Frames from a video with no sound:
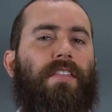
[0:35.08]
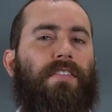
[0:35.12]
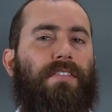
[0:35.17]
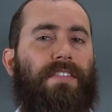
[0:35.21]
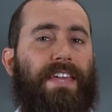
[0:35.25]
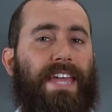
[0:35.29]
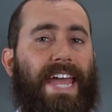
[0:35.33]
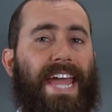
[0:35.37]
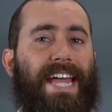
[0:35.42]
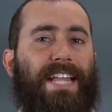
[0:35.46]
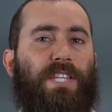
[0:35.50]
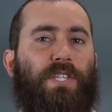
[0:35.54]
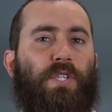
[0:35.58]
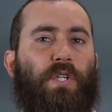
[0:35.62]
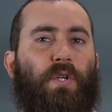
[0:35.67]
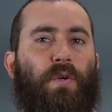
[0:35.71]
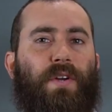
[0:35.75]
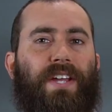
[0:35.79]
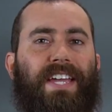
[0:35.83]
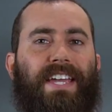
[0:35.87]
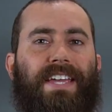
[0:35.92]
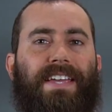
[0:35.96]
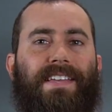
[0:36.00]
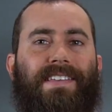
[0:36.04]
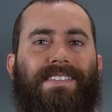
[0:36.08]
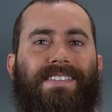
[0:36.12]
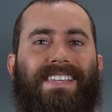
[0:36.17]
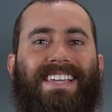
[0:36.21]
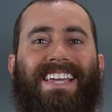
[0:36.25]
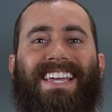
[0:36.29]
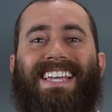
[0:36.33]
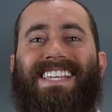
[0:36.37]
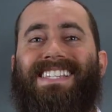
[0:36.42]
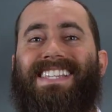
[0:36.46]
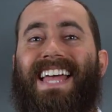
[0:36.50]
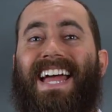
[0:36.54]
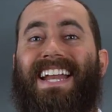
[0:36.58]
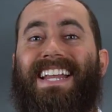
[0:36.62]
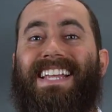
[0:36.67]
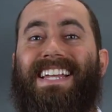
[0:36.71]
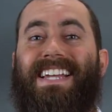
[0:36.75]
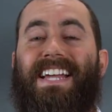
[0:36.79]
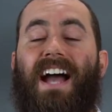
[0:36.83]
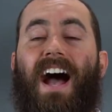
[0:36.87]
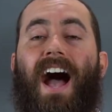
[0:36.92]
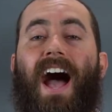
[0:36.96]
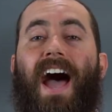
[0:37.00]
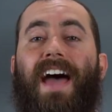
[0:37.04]
The answer is, is that
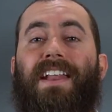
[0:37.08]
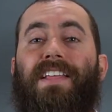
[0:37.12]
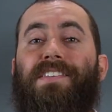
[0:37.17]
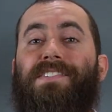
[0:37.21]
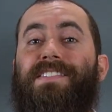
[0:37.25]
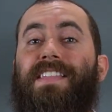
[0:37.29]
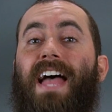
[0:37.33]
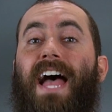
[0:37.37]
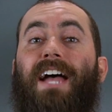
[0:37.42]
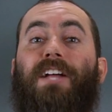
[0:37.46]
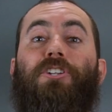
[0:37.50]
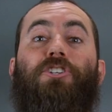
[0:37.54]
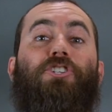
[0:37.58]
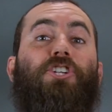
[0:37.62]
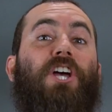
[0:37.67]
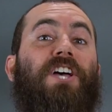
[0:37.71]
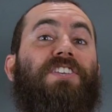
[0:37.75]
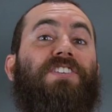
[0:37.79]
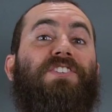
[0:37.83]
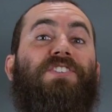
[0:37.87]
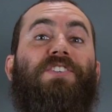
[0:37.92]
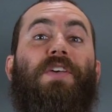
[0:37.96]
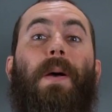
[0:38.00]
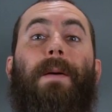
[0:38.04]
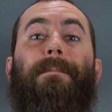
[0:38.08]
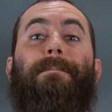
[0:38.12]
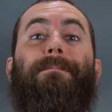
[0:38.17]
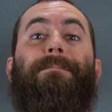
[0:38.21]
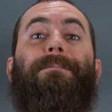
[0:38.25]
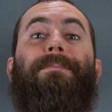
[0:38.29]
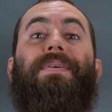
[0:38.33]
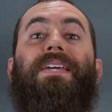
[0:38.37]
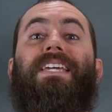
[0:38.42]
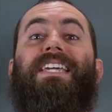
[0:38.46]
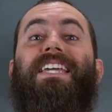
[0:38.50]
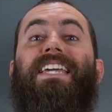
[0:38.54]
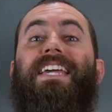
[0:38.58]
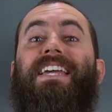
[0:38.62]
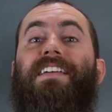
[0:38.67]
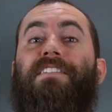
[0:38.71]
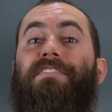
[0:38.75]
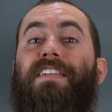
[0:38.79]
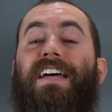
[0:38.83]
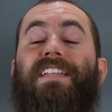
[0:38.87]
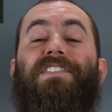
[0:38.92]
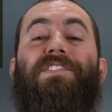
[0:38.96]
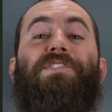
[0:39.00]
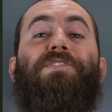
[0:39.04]
God is not just some being
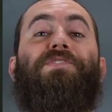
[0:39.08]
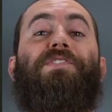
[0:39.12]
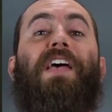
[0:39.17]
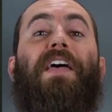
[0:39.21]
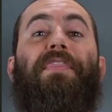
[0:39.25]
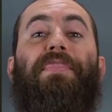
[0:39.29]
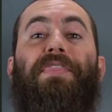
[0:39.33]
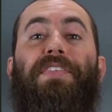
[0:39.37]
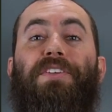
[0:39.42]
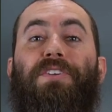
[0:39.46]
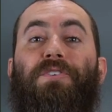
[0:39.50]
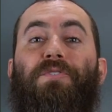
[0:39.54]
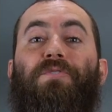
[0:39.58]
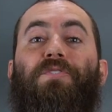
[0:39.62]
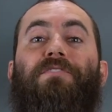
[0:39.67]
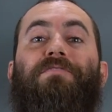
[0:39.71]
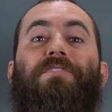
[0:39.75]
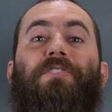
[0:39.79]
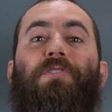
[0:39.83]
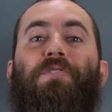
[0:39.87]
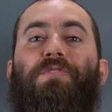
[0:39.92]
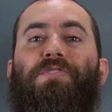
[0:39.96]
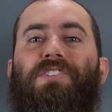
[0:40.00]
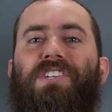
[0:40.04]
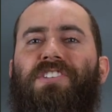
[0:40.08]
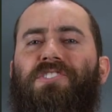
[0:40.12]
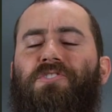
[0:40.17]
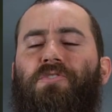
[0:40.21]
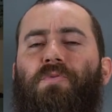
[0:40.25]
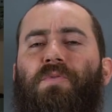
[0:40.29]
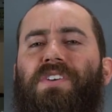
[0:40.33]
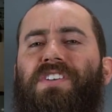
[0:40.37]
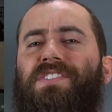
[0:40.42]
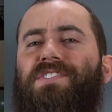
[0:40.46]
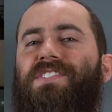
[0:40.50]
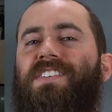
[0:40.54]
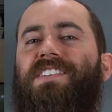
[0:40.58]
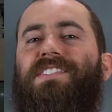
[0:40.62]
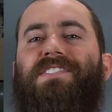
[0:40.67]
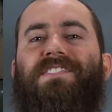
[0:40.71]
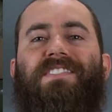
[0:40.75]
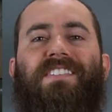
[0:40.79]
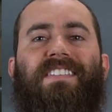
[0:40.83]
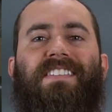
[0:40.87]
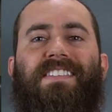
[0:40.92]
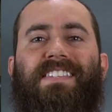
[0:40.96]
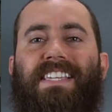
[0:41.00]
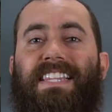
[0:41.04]
that set the universe into
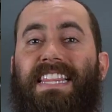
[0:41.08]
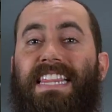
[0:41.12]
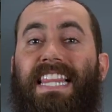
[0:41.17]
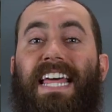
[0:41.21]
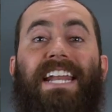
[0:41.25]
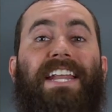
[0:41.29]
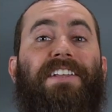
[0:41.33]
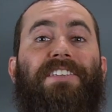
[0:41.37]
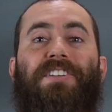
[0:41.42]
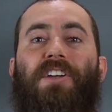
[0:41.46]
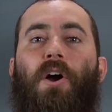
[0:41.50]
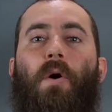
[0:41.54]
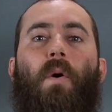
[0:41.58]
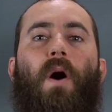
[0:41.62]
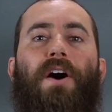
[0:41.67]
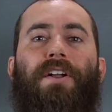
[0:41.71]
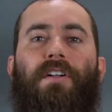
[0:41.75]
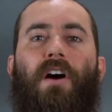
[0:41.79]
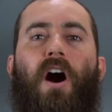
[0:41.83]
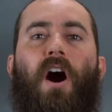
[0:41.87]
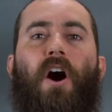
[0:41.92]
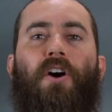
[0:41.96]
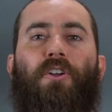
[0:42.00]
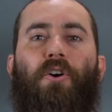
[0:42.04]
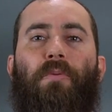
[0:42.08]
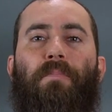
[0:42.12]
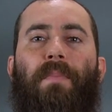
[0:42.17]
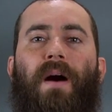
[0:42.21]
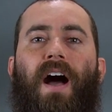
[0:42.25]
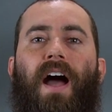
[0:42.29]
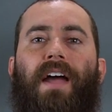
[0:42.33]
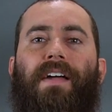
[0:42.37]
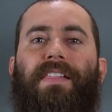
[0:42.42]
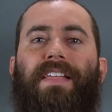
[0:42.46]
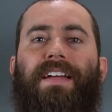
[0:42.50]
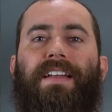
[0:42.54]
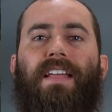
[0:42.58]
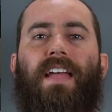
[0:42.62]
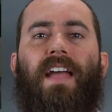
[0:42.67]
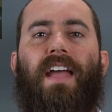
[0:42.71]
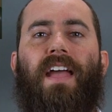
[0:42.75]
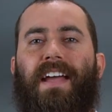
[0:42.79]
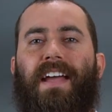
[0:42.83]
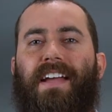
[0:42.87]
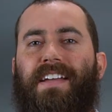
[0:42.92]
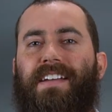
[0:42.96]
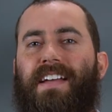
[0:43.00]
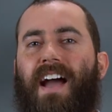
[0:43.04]
existence and let it go on autopilot.
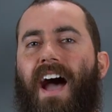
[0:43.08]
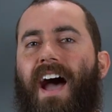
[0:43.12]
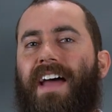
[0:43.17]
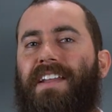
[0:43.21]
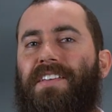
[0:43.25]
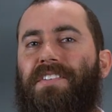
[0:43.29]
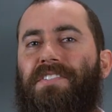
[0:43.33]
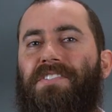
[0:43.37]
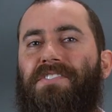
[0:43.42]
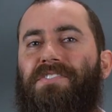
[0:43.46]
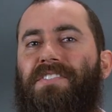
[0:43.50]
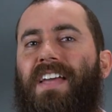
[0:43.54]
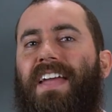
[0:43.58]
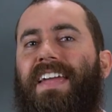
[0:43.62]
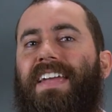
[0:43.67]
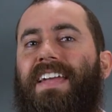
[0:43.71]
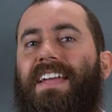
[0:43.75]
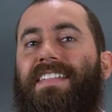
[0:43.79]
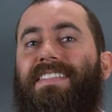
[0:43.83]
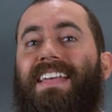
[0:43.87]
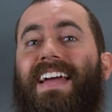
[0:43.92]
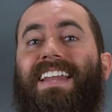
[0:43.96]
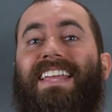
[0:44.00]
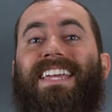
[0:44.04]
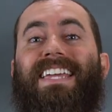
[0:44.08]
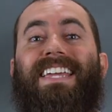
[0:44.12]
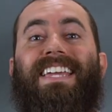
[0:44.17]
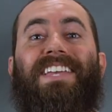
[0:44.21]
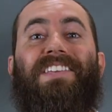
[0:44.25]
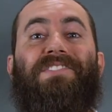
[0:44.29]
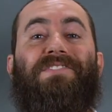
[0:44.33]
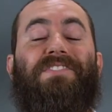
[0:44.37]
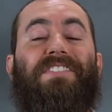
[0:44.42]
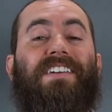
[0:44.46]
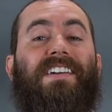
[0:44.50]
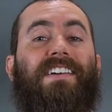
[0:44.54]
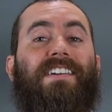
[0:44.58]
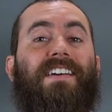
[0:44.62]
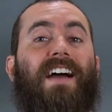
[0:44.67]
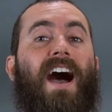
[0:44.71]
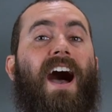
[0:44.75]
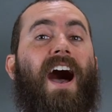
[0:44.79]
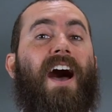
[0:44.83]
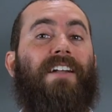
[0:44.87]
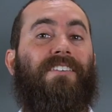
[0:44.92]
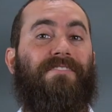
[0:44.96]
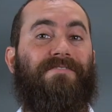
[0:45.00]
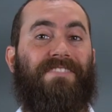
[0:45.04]
God is saying that he is the
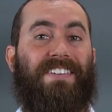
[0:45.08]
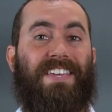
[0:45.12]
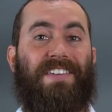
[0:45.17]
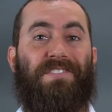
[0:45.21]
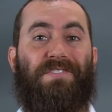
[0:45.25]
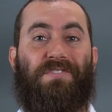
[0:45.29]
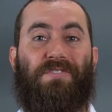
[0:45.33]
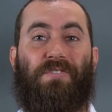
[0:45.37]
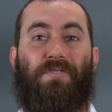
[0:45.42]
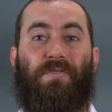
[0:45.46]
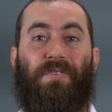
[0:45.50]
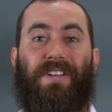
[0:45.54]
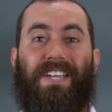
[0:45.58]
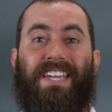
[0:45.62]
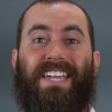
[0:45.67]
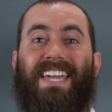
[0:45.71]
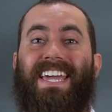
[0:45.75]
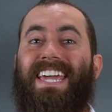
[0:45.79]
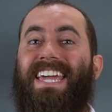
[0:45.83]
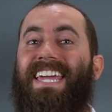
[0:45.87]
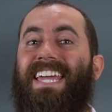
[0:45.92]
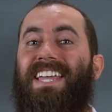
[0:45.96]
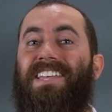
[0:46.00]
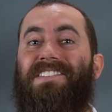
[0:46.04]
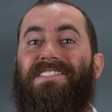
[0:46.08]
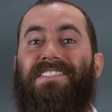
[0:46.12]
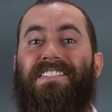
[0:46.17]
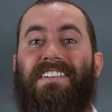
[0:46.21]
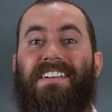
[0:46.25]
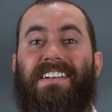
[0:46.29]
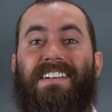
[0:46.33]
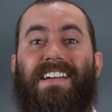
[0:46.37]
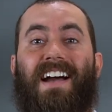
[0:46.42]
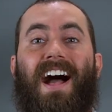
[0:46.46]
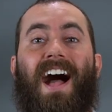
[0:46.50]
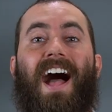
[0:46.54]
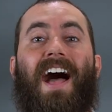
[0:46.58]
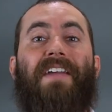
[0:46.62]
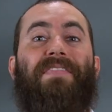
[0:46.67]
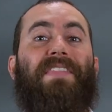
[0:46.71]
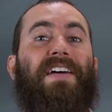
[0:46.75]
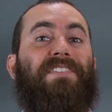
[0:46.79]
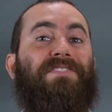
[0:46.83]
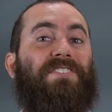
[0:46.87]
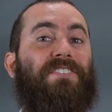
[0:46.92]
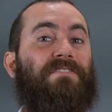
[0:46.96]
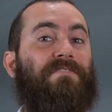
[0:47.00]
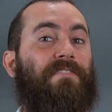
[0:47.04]
God of history. He is the God
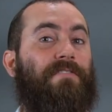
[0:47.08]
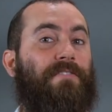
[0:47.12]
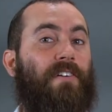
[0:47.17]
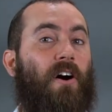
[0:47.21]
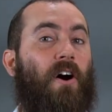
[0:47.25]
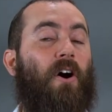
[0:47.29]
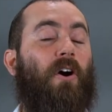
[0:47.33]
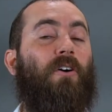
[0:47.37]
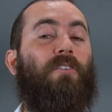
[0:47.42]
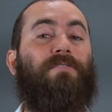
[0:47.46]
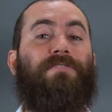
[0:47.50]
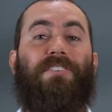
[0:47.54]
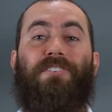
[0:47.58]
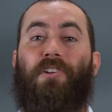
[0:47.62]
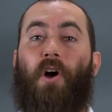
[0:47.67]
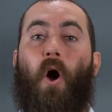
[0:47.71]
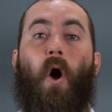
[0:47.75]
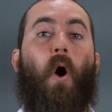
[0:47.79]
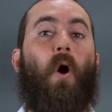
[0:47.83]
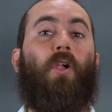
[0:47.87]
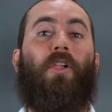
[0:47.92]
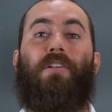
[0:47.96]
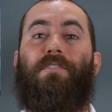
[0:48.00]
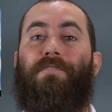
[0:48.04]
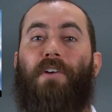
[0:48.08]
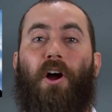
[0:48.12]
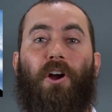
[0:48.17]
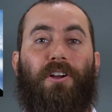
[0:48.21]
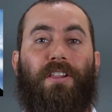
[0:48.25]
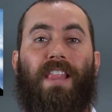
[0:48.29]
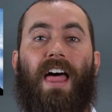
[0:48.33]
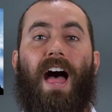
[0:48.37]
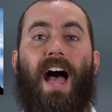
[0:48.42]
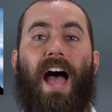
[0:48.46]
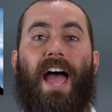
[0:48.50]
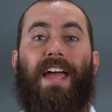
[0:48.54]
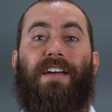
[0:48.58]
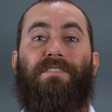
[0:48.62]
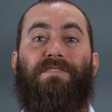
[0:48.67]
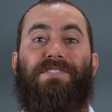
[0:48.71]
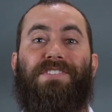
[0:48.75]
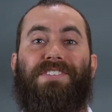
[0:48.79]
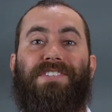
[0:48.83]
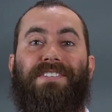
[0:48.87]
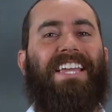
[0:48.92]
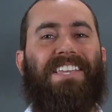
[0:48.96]
that's involved in all of our lives.